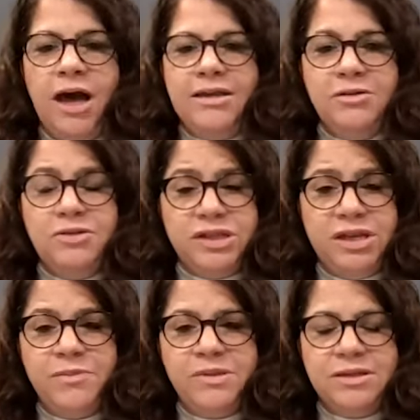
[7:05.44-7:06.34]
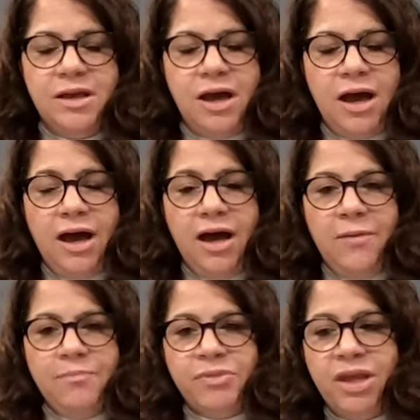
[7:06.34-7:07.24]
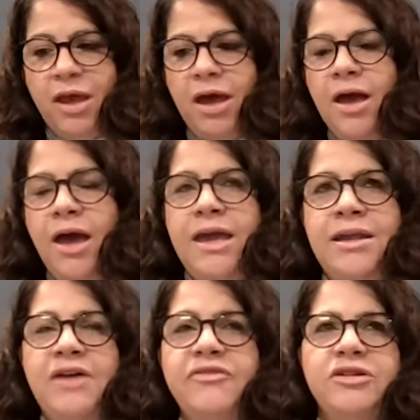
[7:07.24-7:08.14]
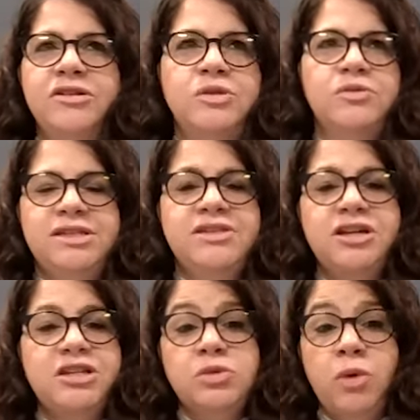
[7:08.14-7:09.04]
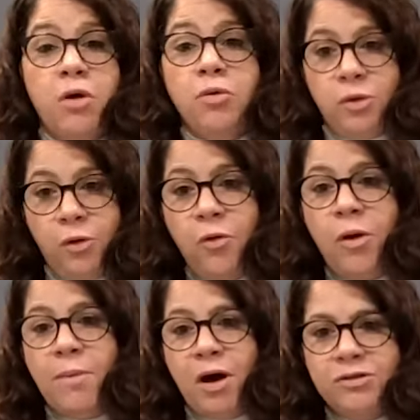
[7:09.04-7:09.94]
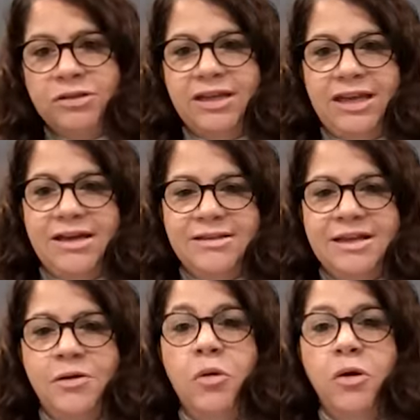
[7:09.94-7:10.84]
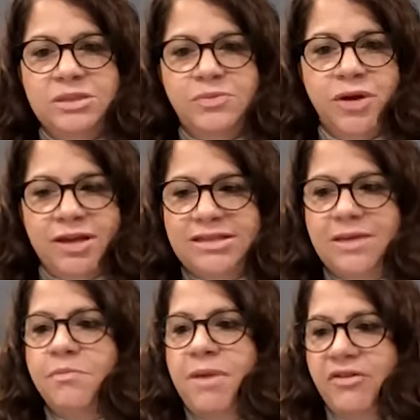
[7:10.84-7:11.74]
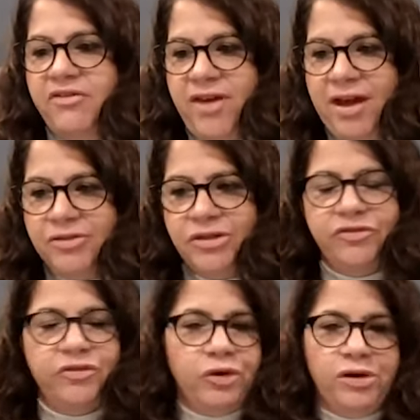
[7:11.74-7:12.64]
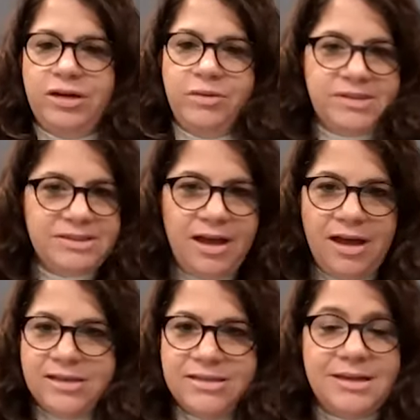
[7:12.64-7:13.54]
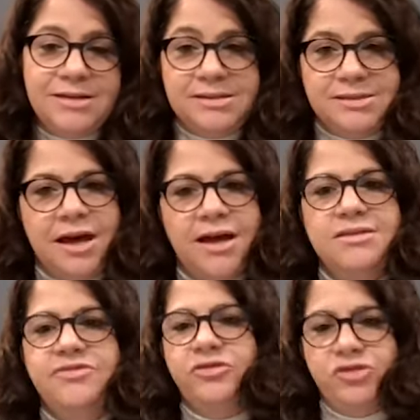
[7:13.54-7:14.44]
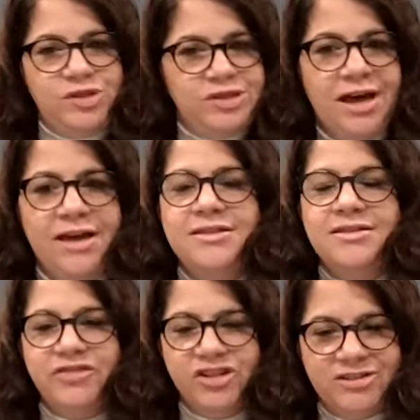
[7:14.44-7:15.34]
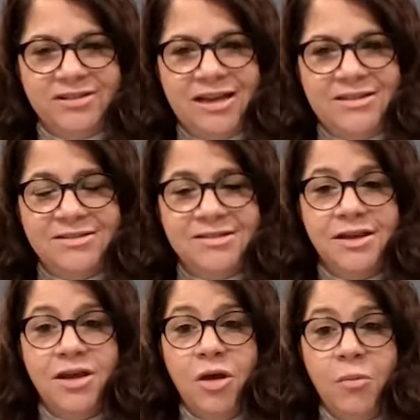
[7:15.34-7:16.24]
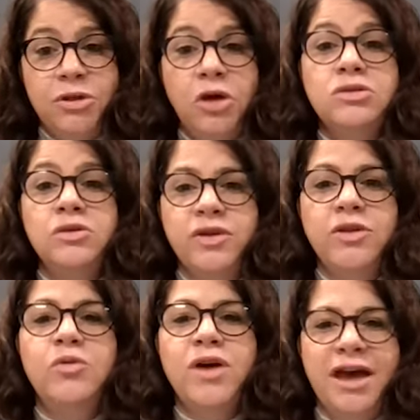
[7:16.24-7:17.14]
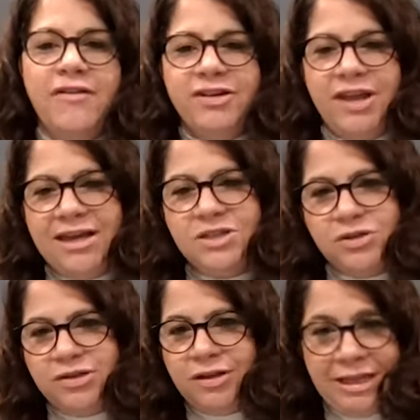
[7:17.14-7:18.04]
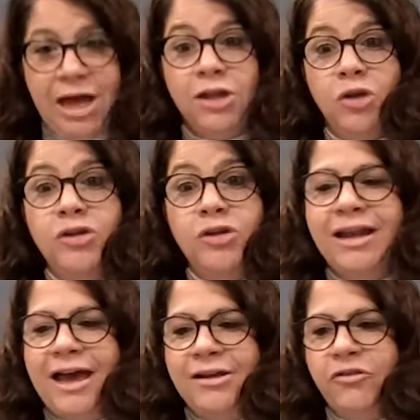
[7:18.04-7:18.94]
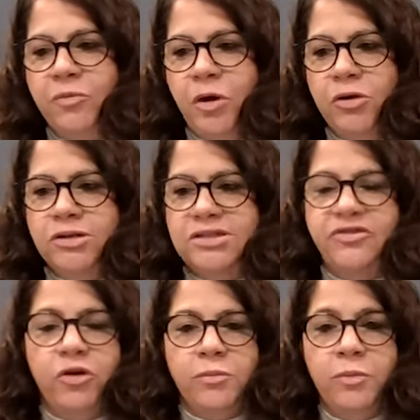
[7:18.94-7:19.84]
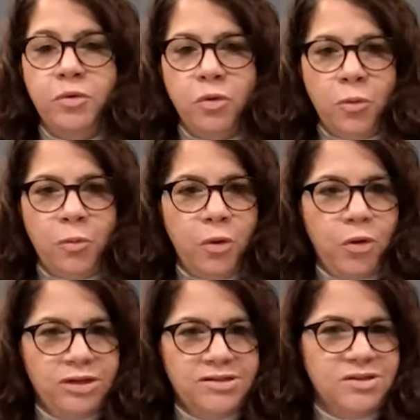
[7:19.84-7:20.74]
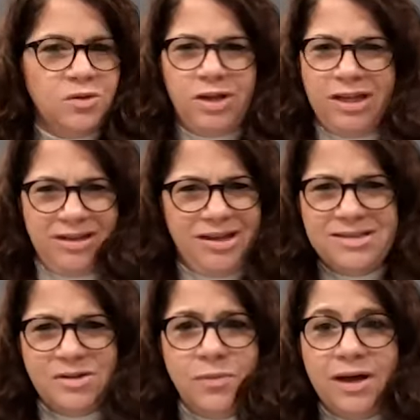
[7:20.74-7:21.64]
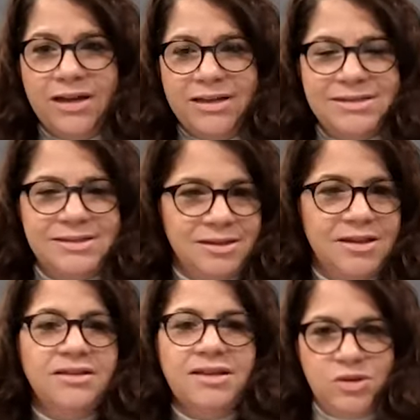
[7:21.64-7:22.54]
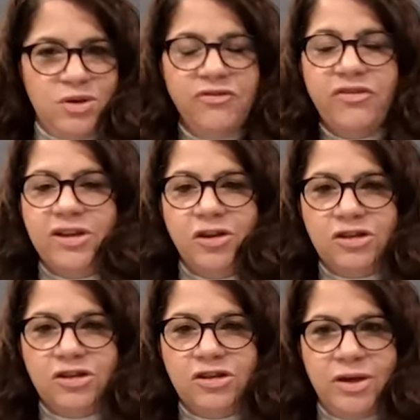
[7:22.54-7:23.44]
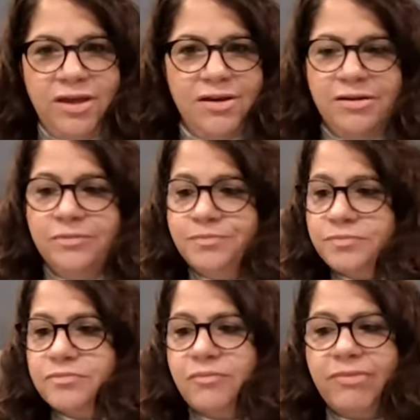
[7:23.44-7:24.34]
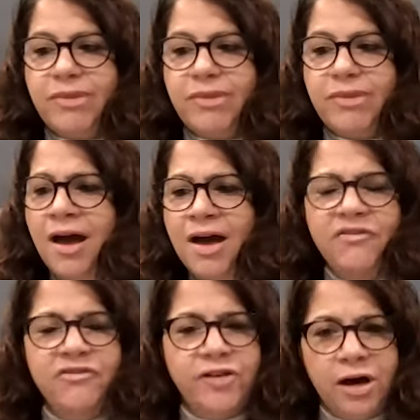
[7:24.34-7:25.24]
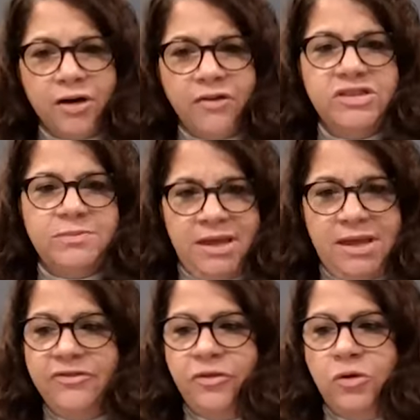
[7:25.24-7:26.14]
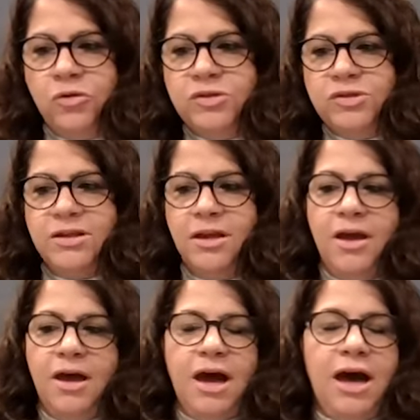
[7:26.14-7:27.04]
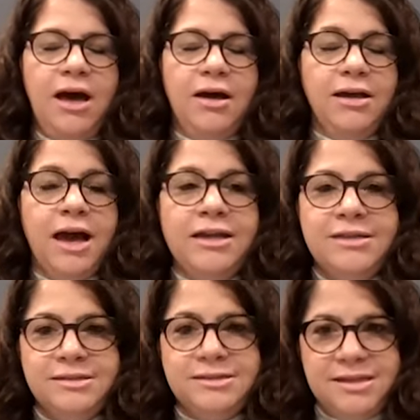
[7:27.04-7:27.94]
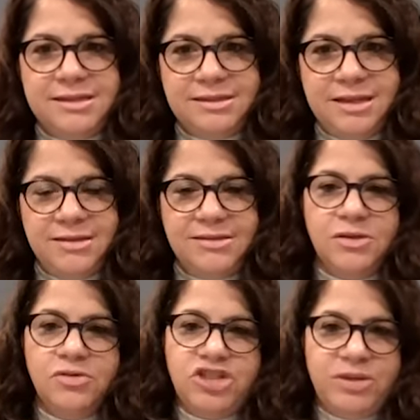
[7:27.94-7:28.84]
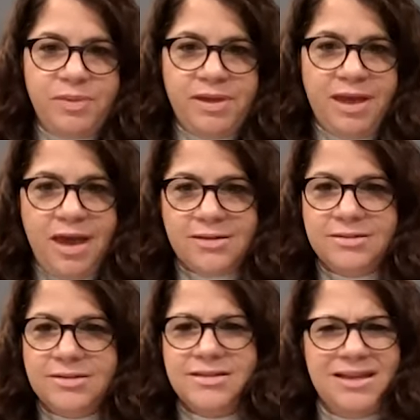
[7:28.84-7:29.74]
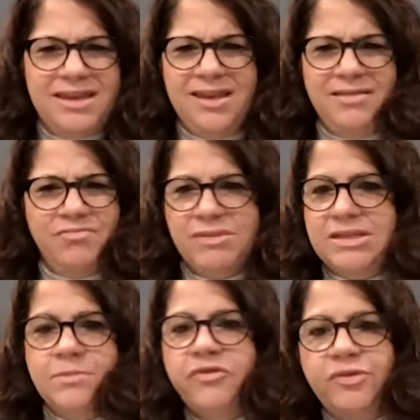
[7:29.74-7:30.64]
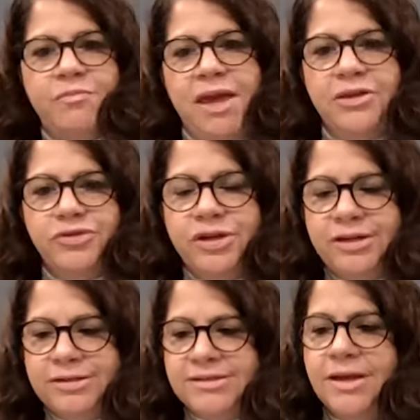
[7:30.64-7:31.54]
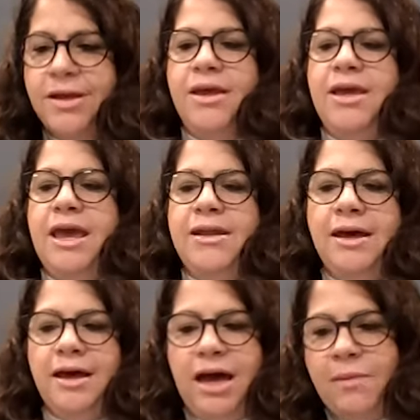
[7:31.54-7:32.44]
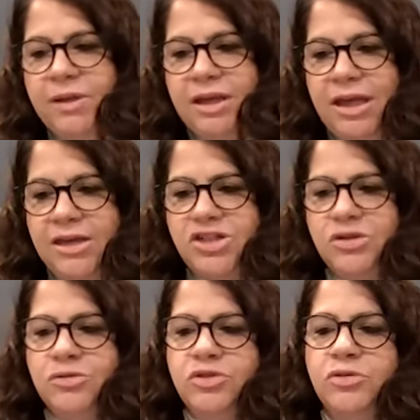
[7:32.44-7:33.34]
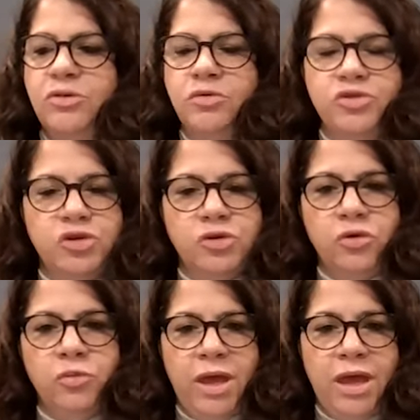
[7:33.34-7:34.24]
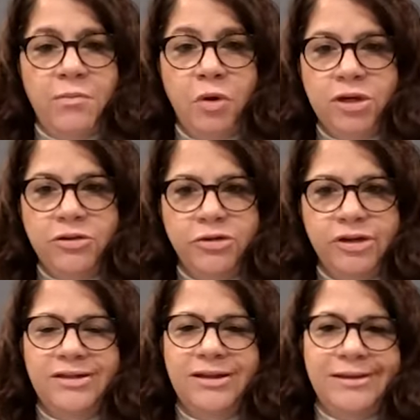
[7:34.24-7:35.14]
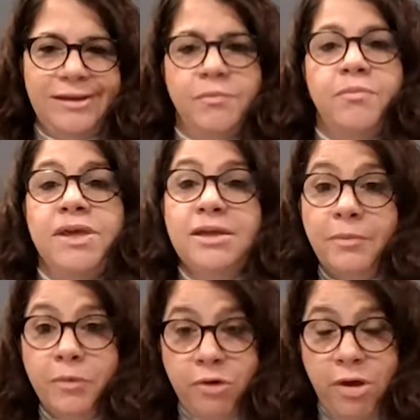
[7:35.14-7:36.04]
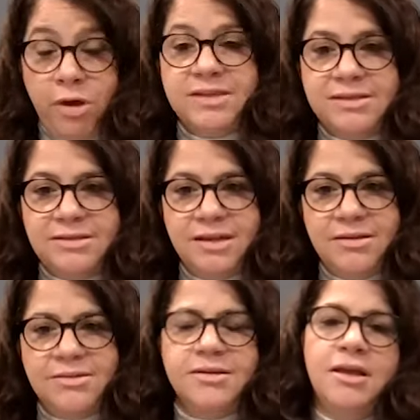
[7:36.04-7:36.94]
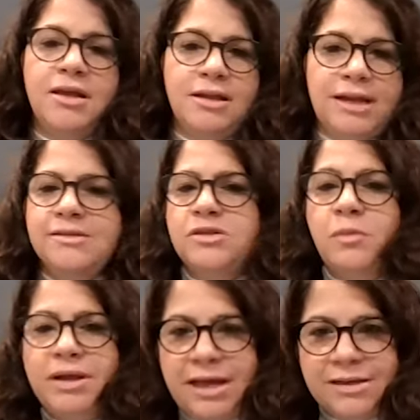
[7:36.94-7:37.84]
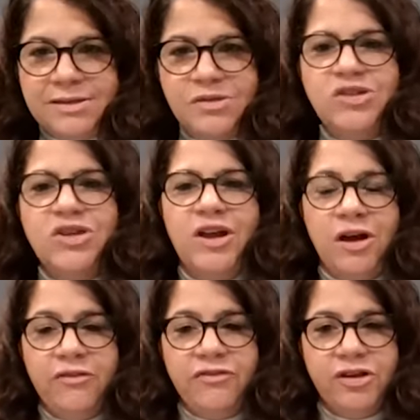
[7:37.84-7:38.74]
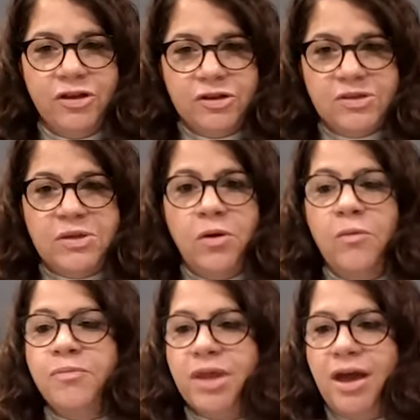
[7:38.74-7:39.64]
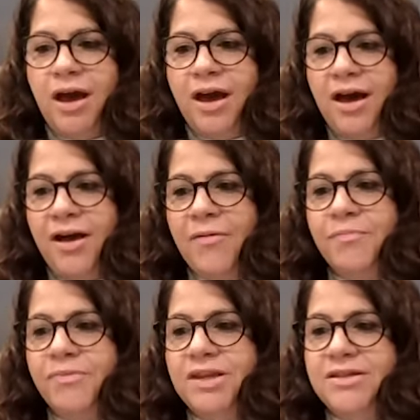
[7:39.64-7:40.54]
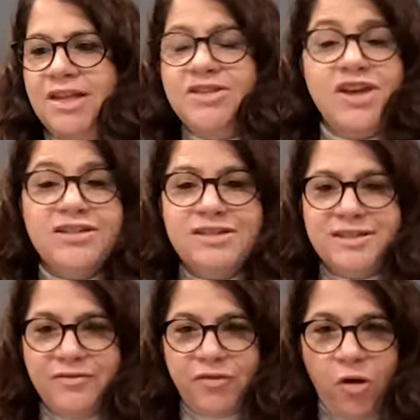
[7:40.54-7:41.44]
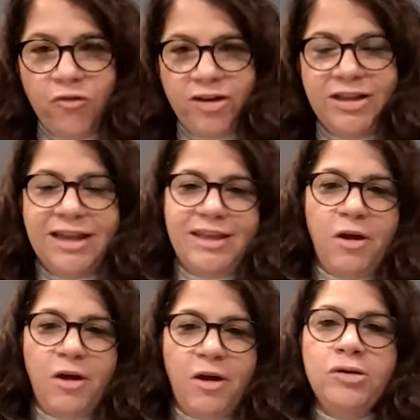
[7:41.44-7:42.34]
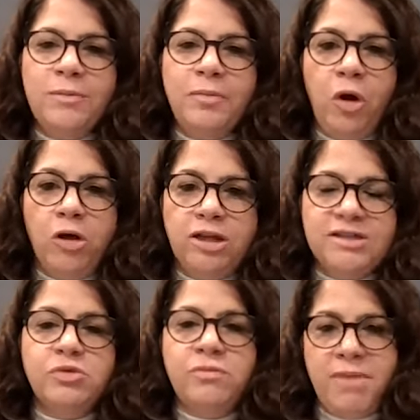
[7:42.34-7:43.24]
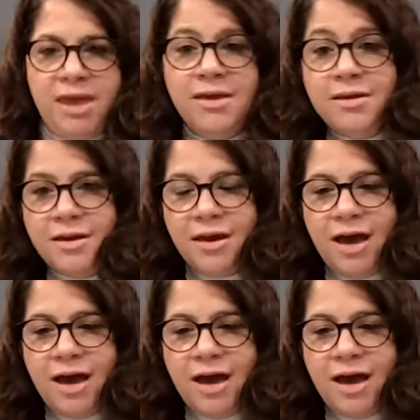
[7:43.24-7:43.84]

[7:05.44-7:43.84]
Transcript: new tips. And after, so TeeJet is well known about like as a spray tip manufacturer for herbicides, insecticides, fungicides, and fertilizers. But also we do have an extra, like another line of products for boom components. So like nozzle bodies that you can find in your sprayer, valves, manifolds, guidance assistance, so GPS is like some of matrix, and application control and monitoring like PWM systems, nozzle by nozzle shut off. So TeeJet is involved like all the products we make.